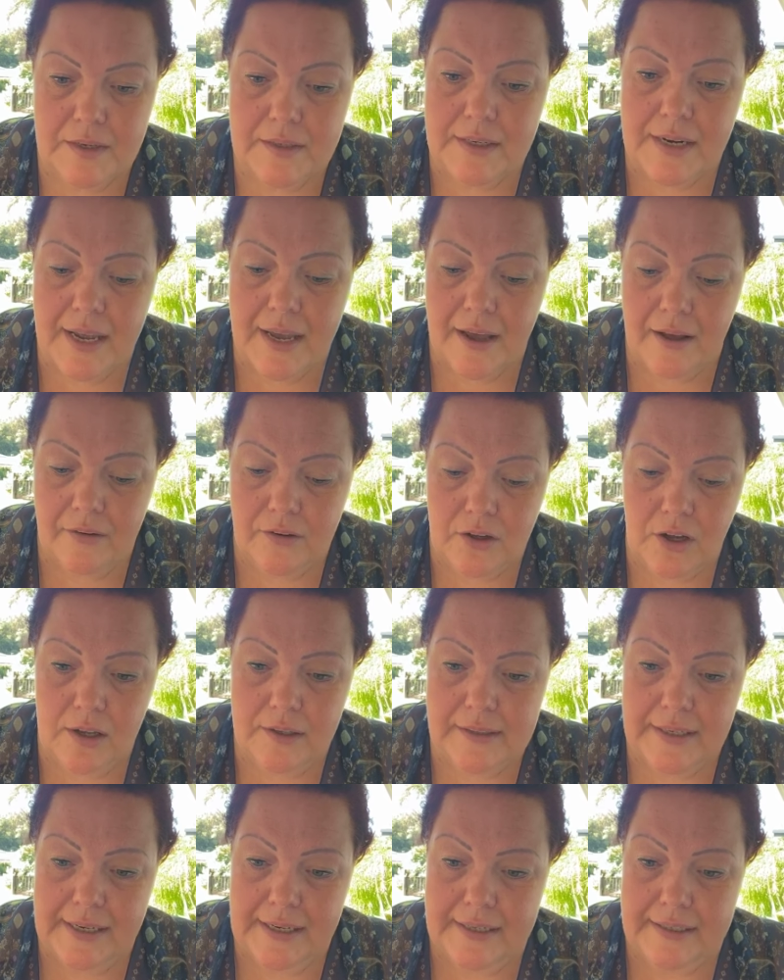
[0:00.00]
Now,
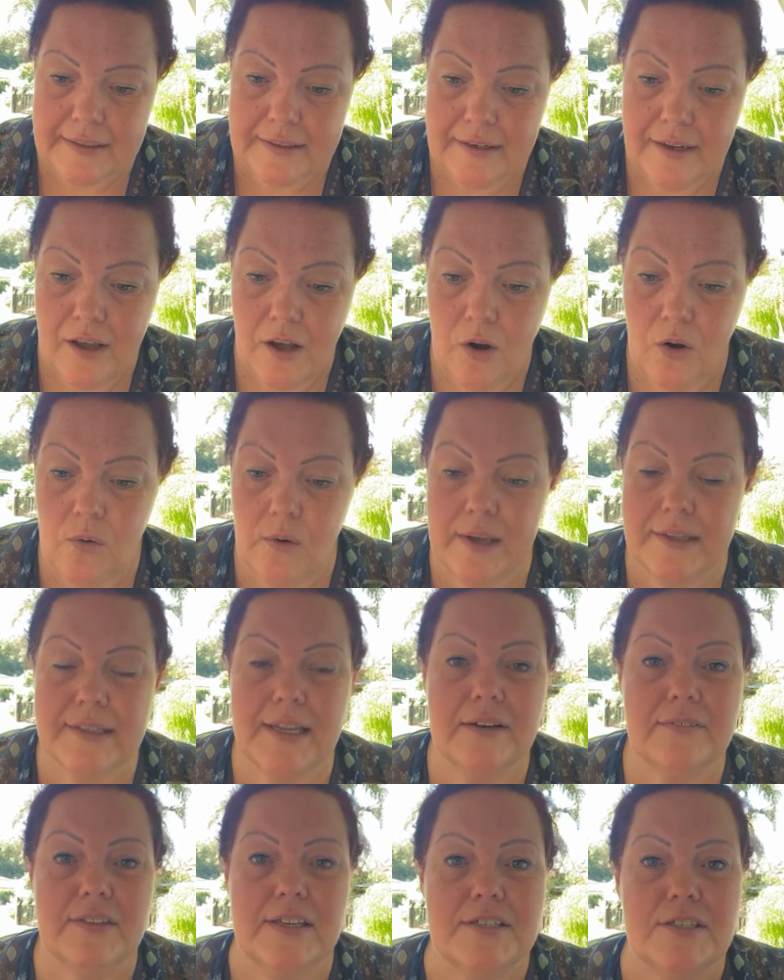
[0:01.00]
Colleen. Well,
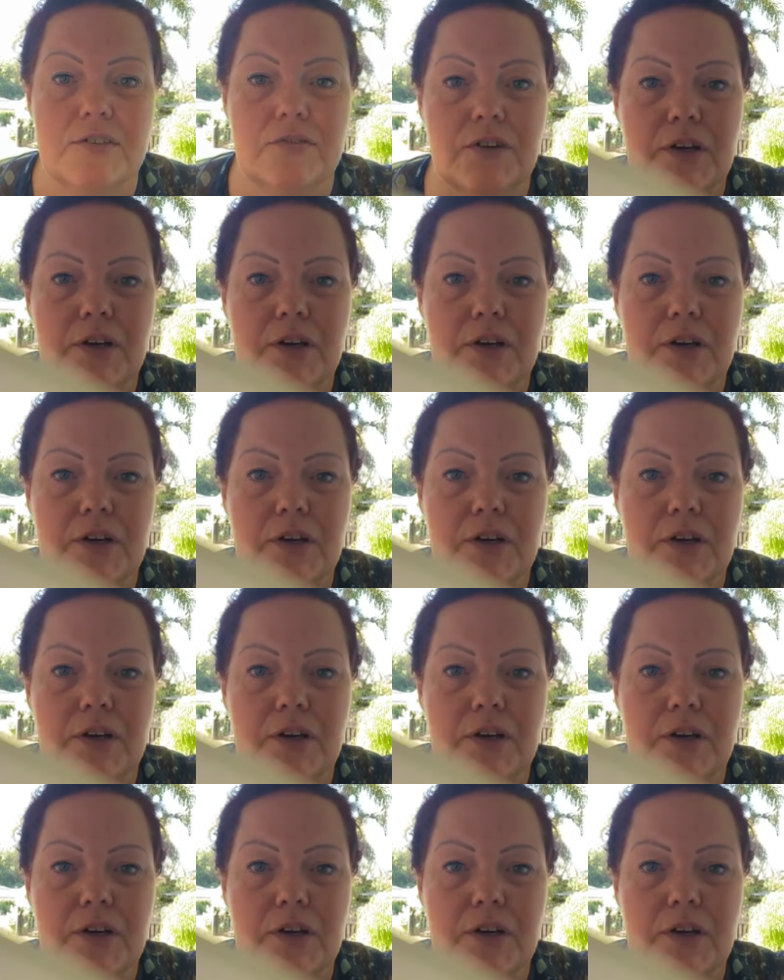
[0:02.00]
look this, you've